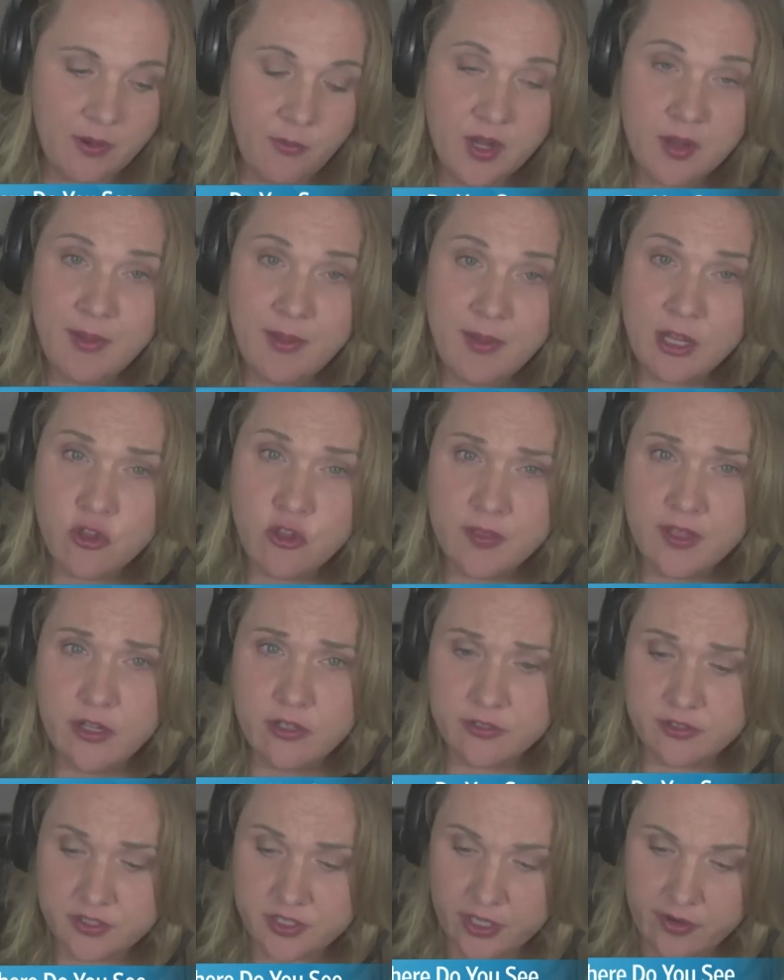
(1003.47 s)
They want to make
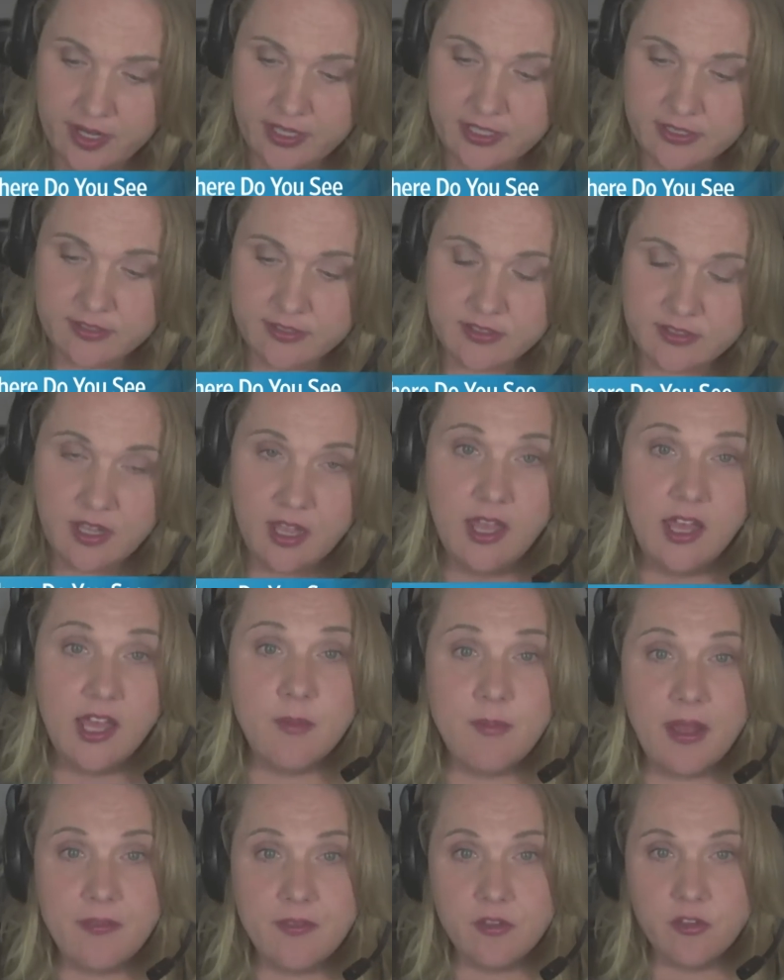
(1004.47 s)
sure you're serious
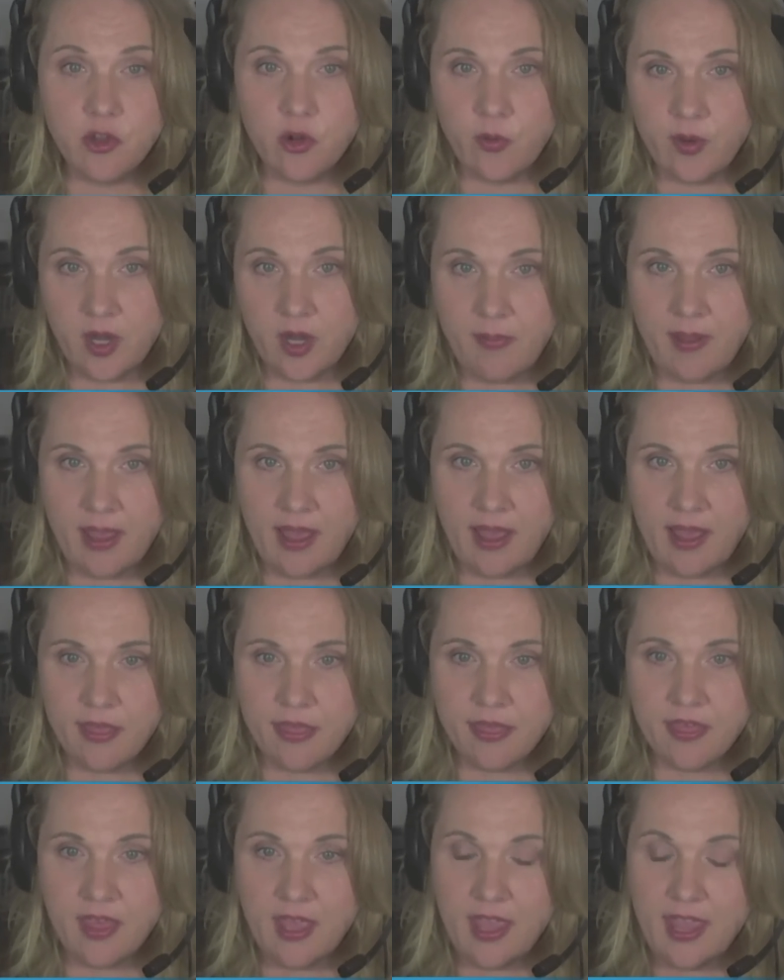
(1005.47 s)
about this career
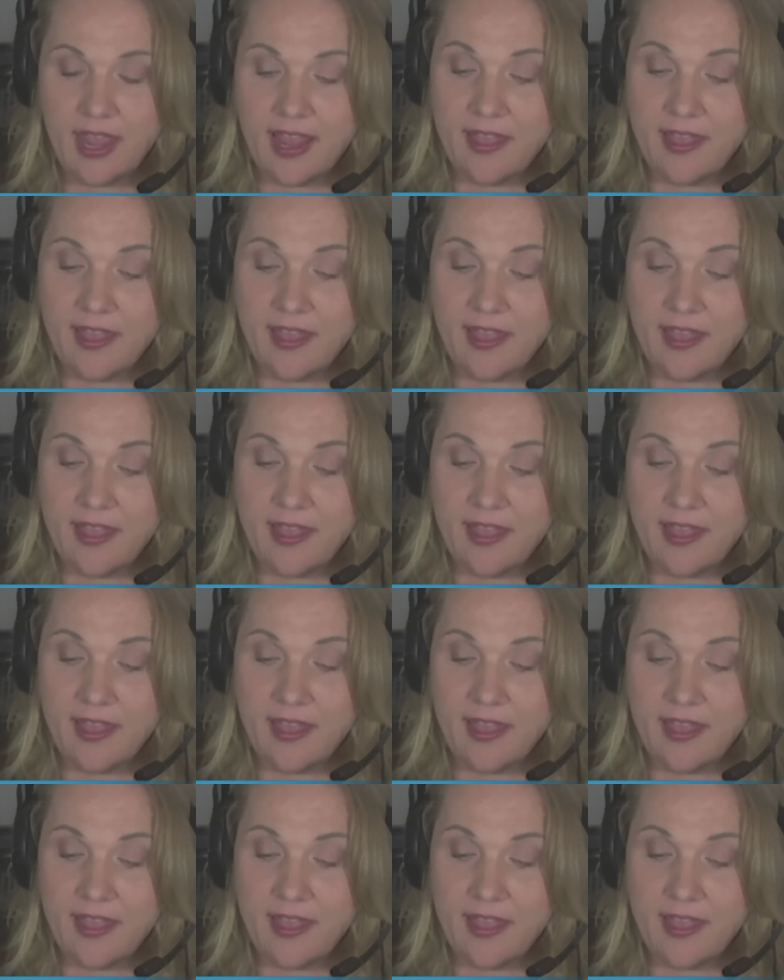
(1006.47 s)
path,